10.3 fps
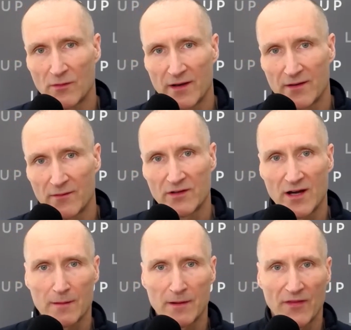When we
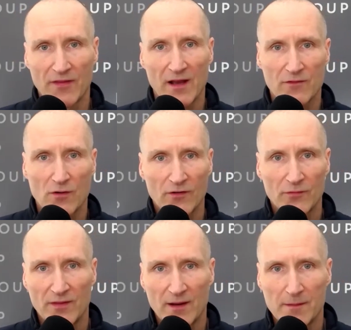talk about that, of
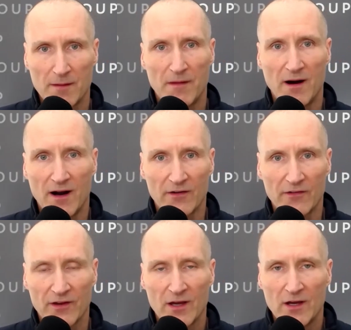course, we think about Mars,